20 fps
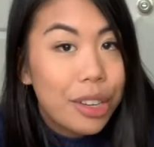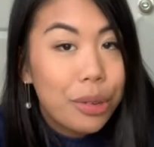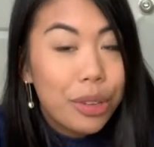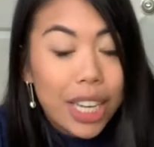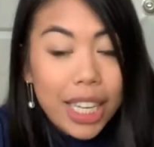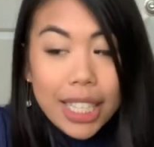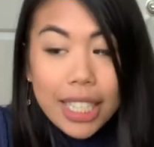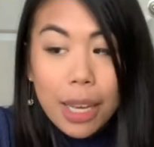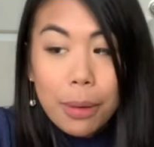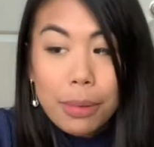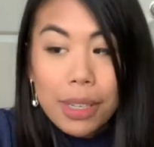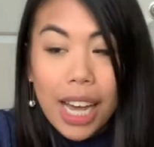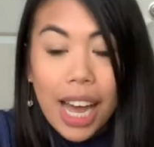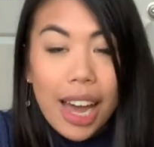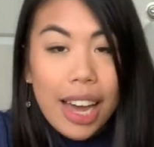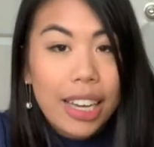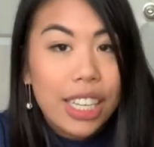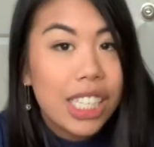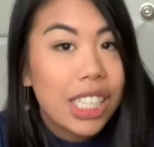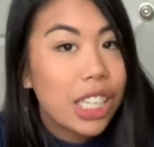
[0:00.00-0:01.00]
You need zip
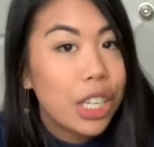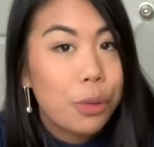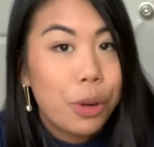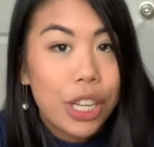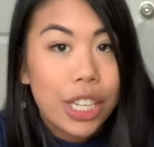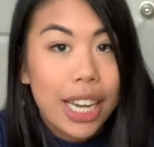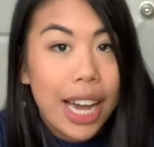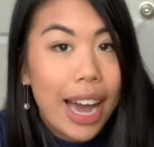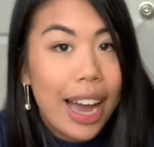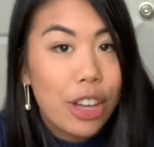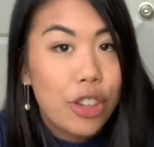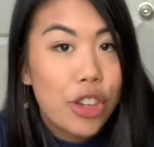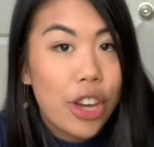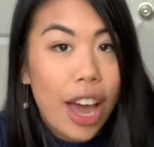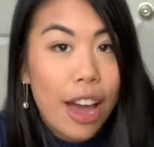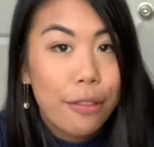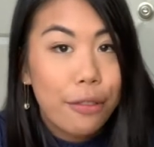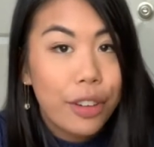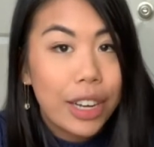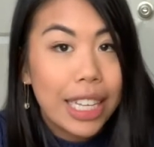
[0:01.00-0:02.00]
ties to attach
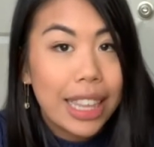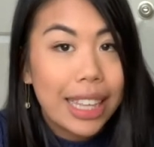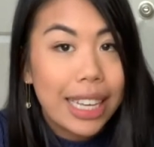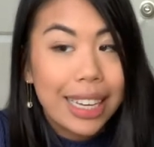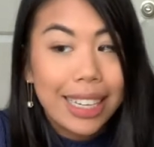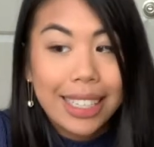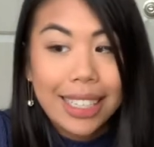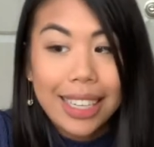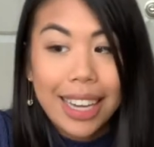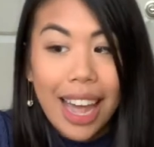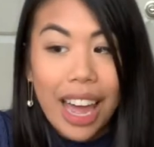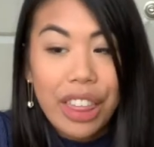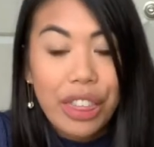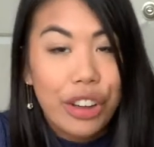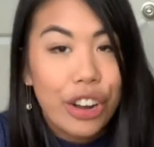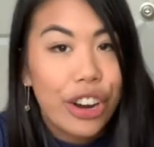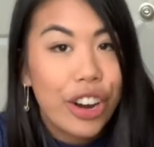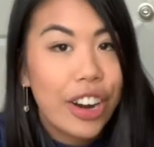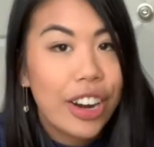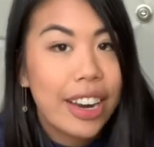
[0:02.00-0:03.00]
everything
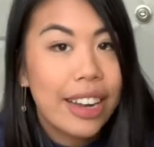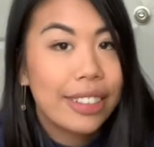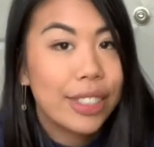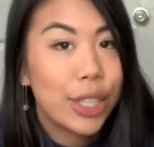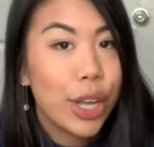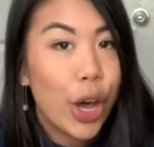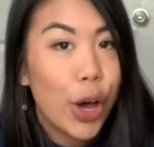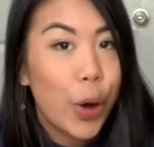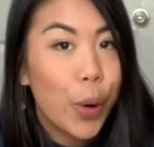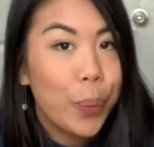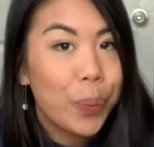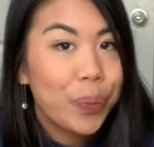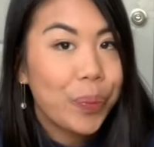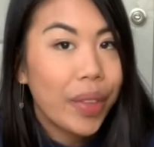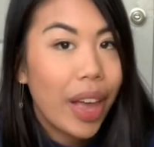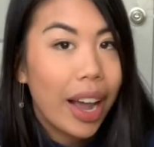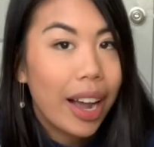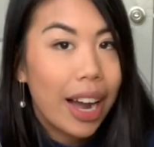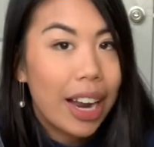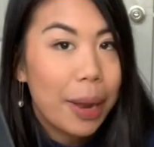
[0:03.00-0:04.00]
together. So
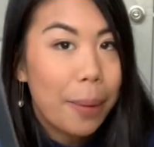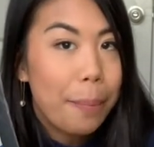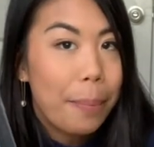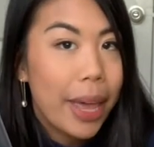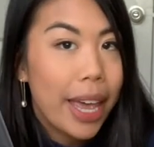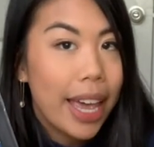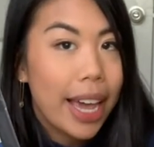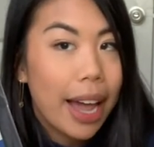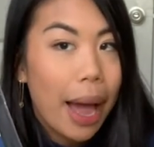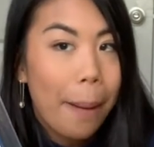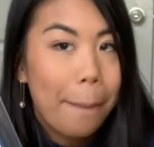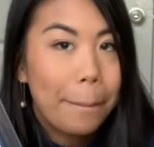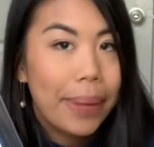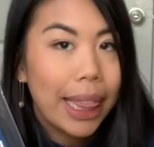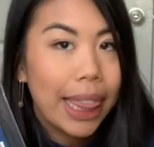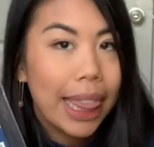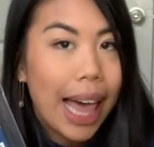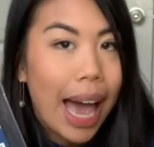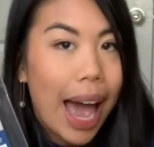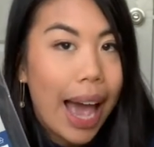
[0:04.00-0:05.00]
I got a big
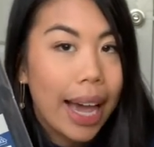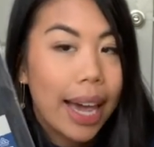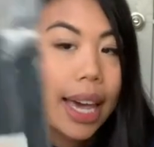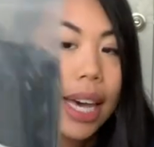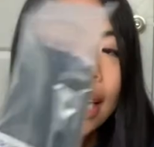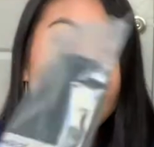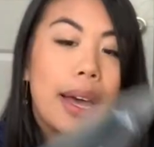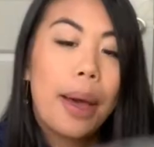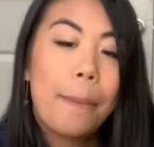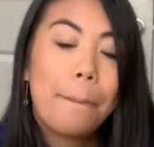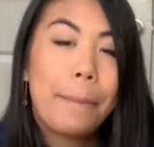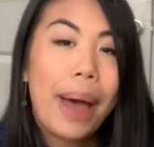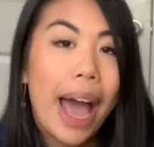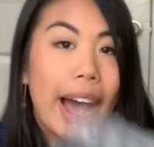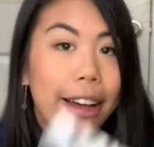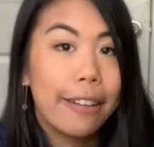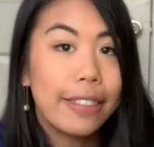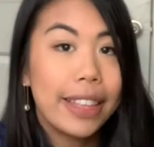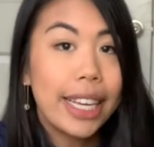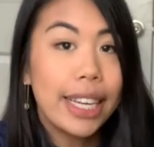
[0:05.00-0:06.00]
black
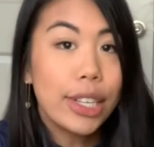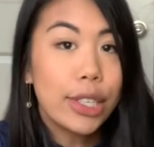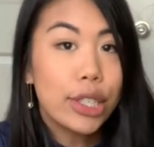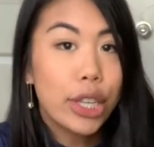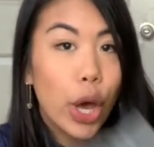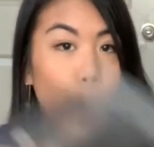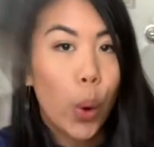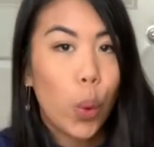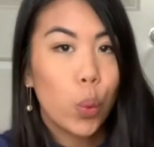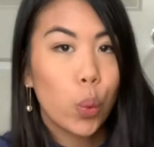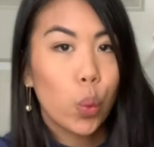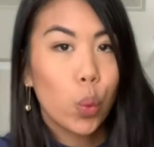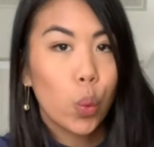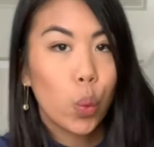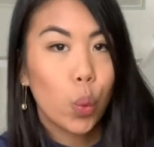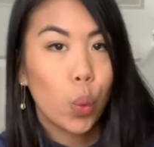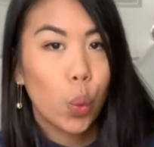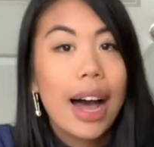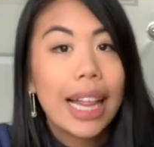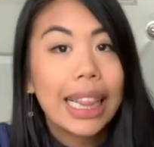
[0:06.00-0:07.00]
pack of these. So
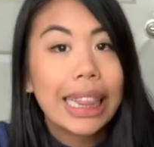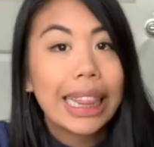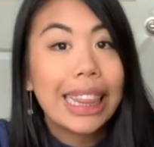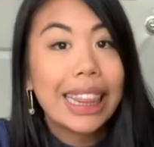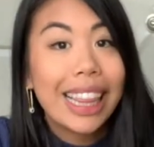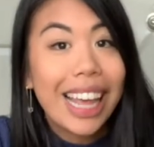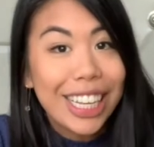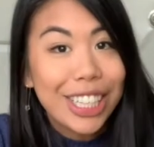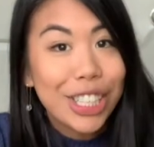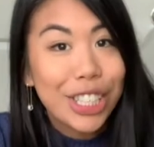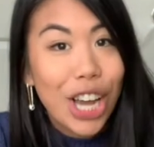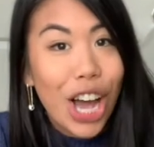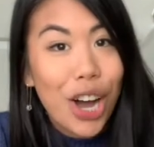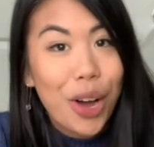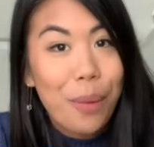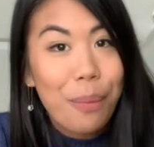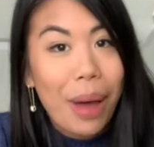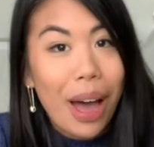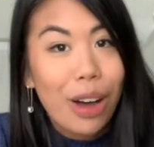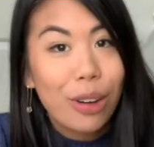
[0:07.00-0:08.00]
let's
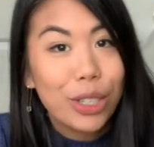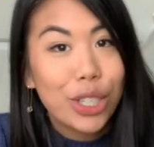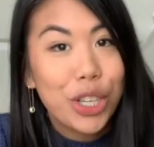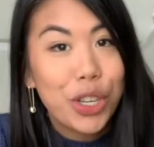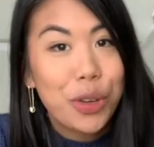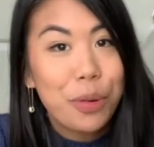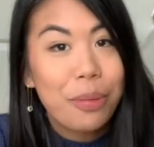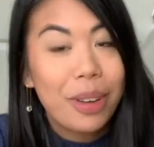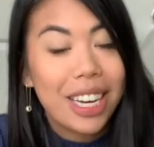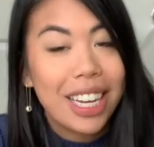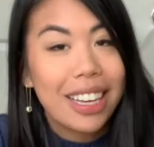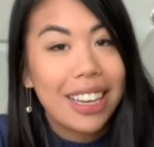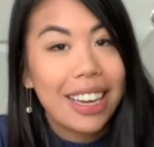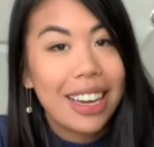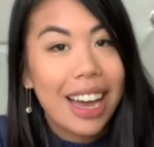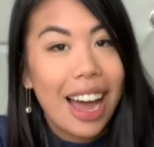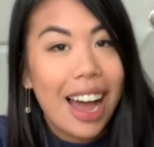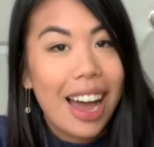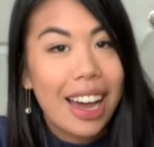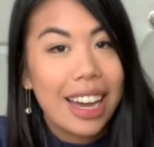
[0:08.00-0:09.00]
talk about
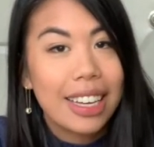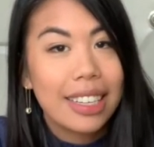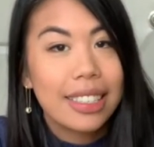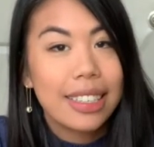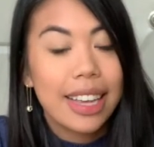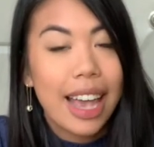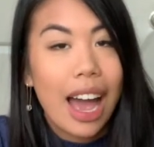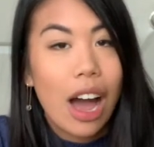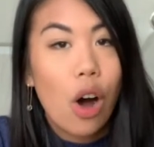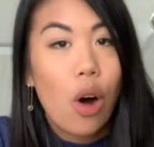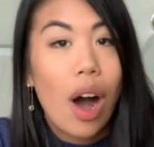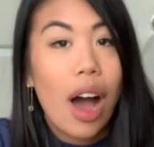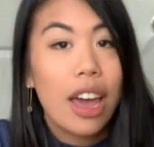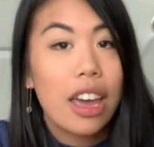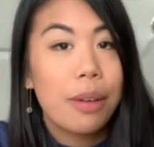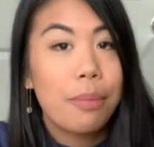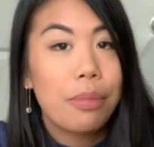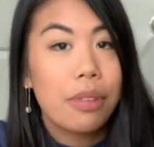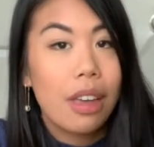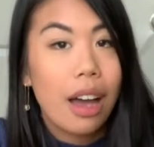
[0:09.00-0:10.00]
humidity, guys. Now, I
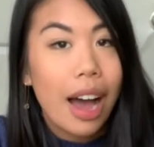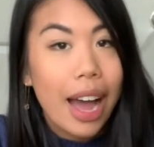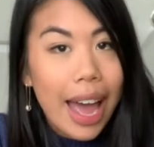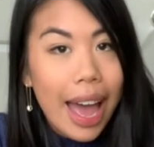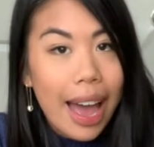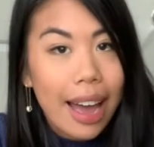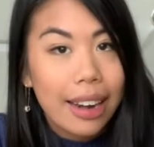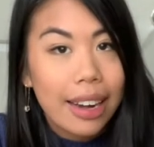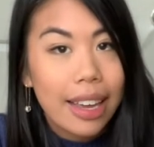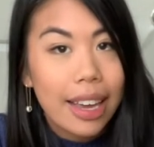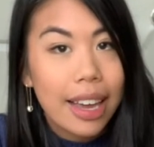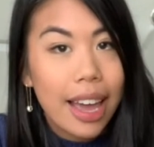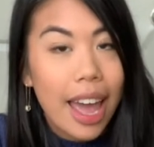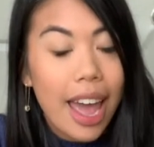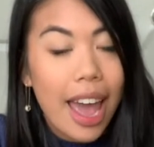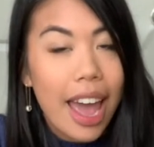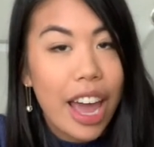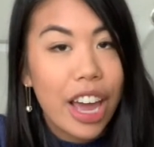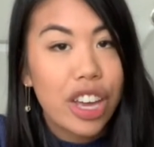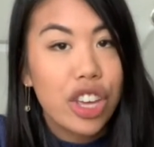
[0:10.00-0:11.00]
am not adding
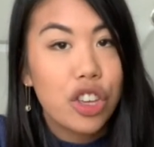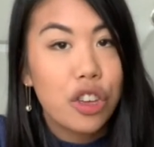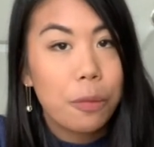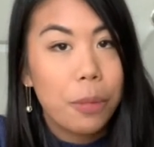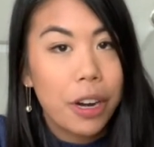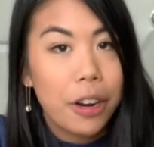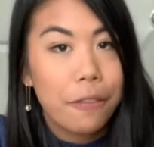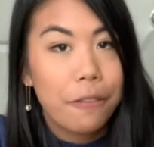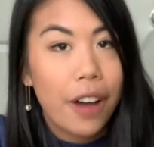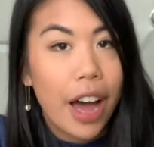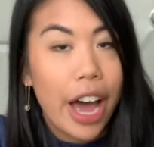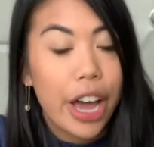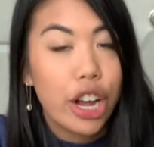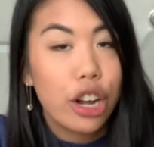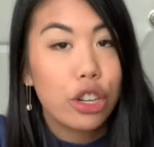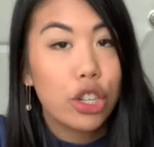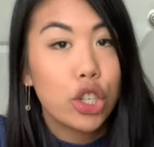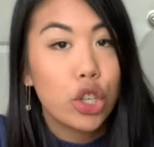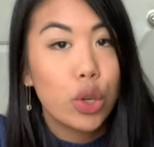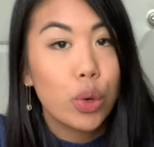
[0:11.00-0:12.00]
a
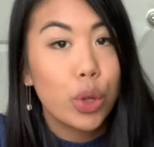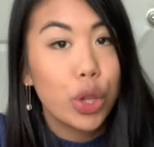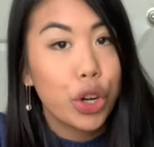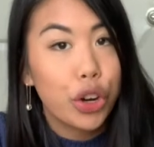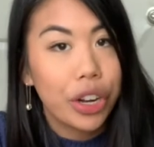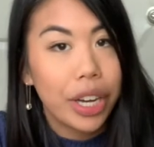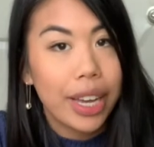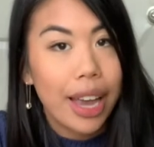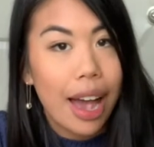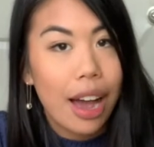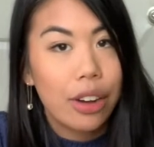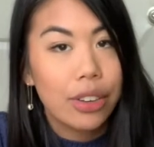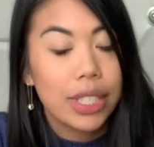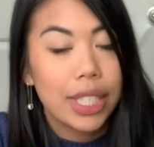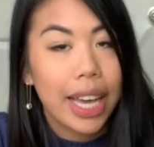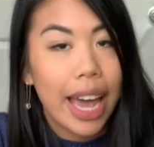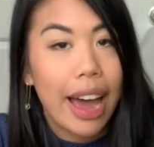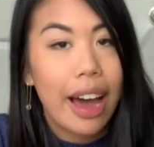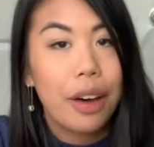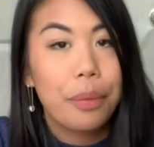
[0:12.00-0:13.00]
humidifier to the
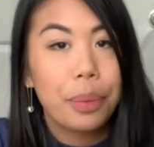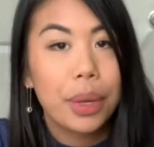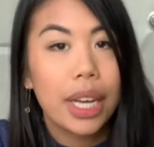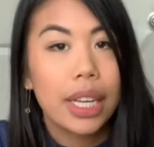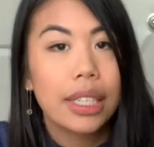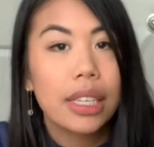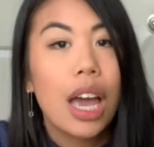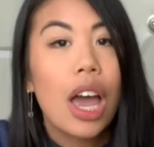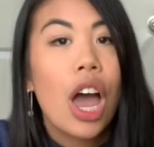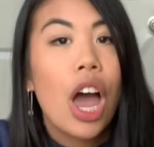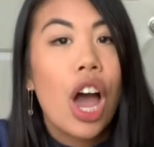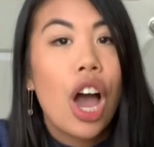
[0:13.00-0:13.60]
greenhouse cabinet.